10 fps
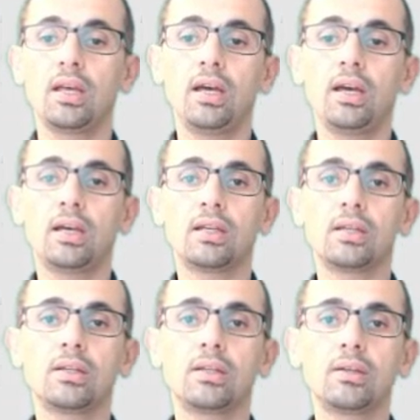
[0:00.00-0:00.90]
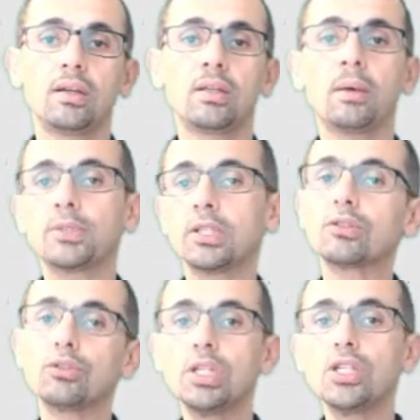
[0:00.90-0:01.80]
adapting
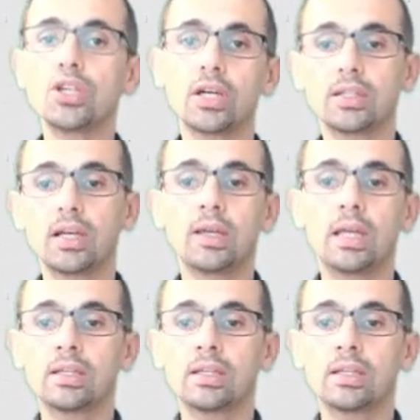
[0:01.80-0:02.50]
to each other.